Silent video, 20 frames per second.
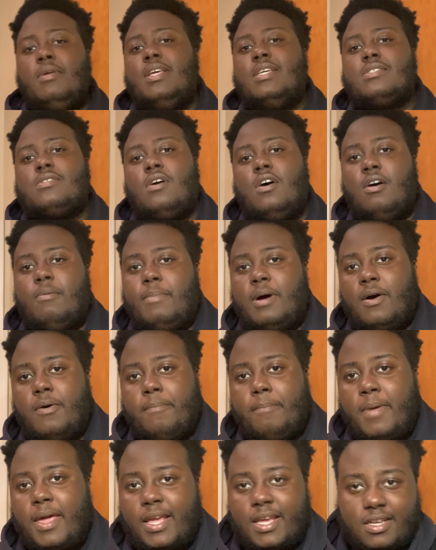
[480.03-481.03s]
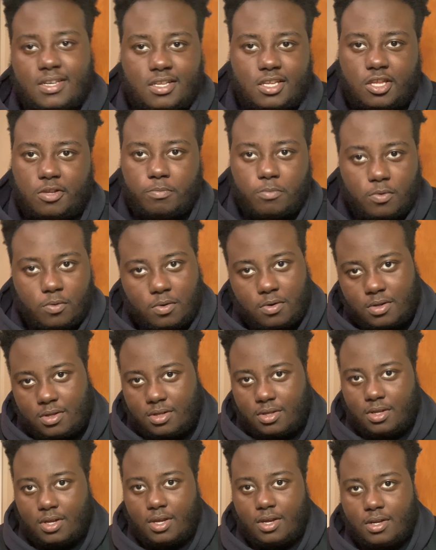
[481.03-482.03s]
it's all about making the
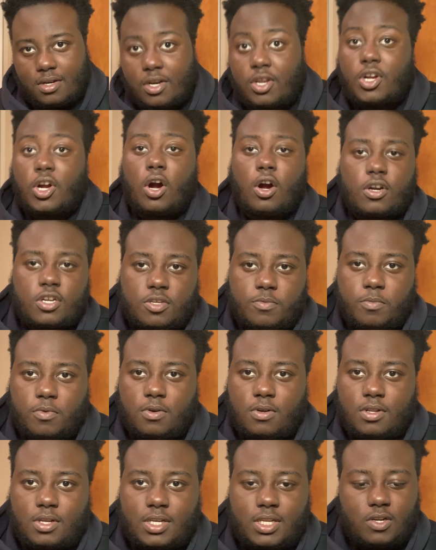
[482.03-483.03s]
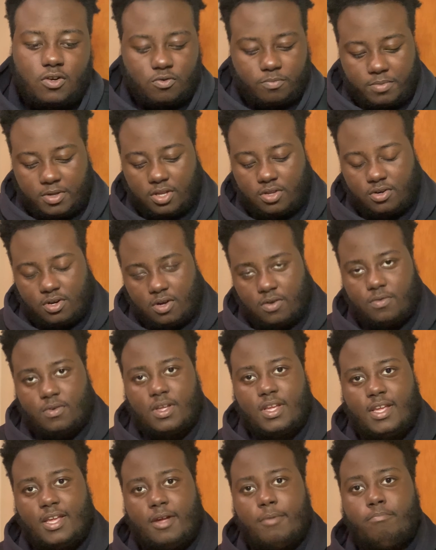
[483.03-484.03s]
community, the car community, a little bit, you know,
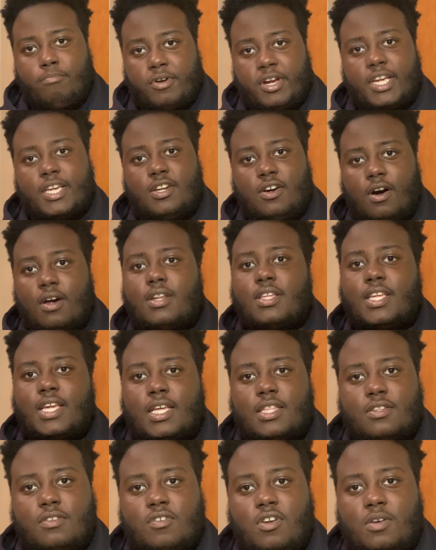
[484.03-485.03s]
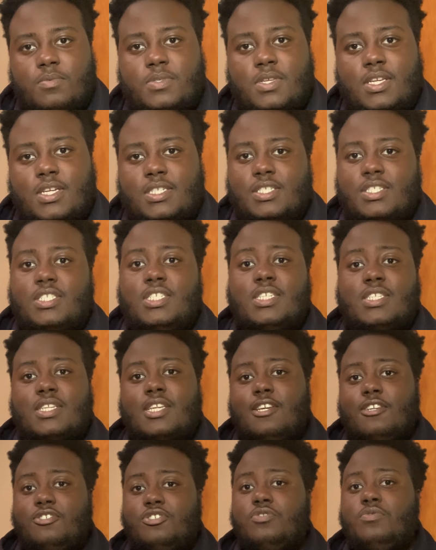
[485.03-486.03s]
bring it all together, you know what I'm saying? Because just
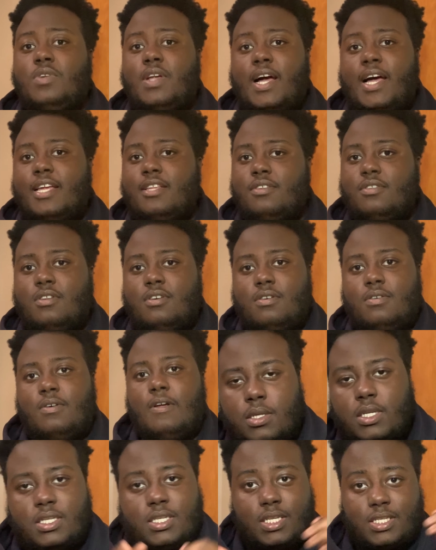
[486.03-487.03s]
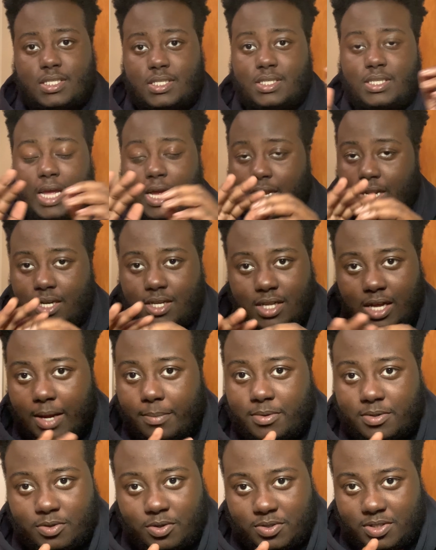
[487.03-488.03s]
because you got, you know, this is, look, I'm
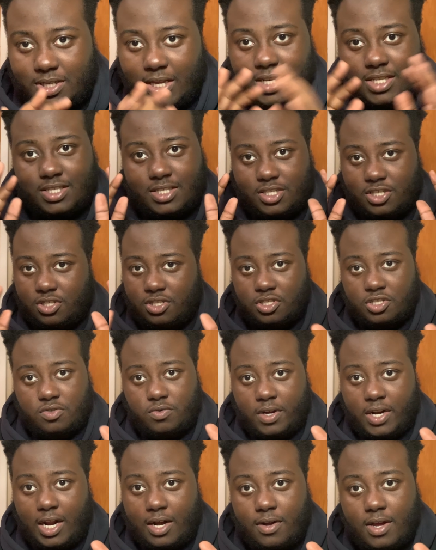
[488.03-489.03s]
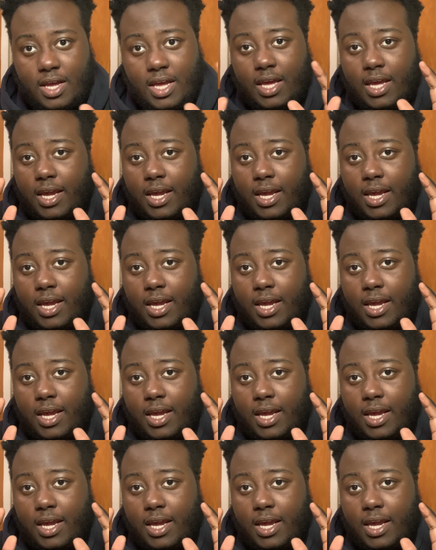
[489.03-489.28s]
just gonna say this just straight out.